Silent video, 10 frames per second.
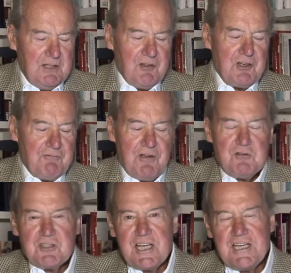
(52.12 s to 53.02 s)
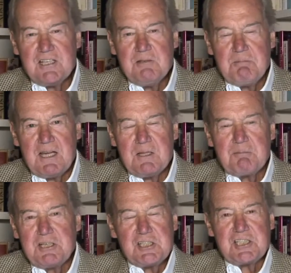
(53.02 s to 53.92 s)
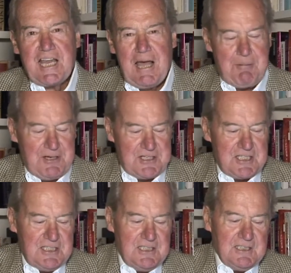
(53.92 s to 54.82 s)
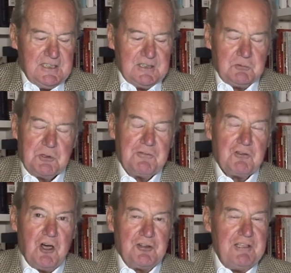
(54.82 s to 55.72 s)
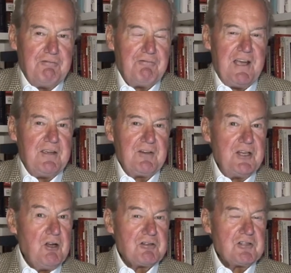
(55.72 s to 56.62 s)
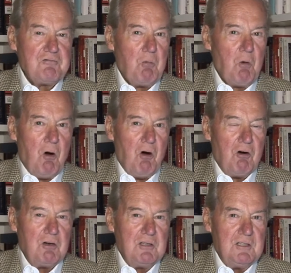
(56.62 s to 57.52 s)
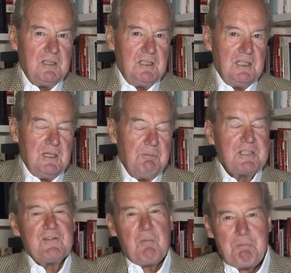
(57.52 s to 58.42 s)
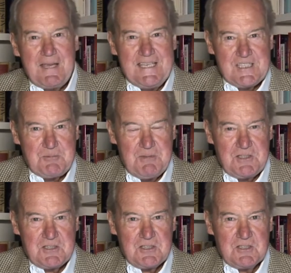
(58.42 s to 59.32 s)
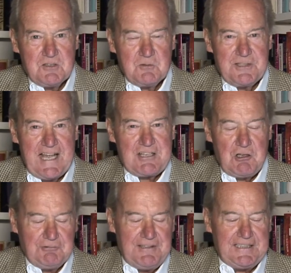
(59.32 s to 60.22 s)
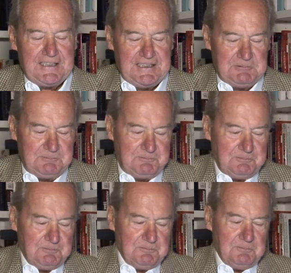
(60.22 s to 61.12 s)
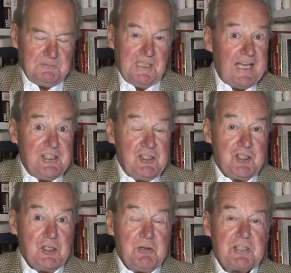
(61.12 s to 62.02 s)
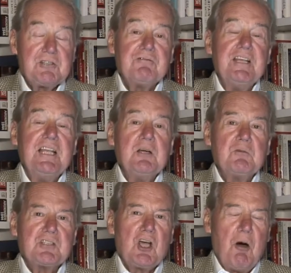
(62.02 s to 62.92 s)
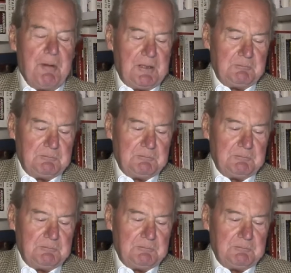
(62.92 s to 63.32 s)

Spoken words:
that a vote taken by the British cabinet would have gone in favour not of war, but of appeasement with Adolf Hitler. Anti-Jewish feeling was common.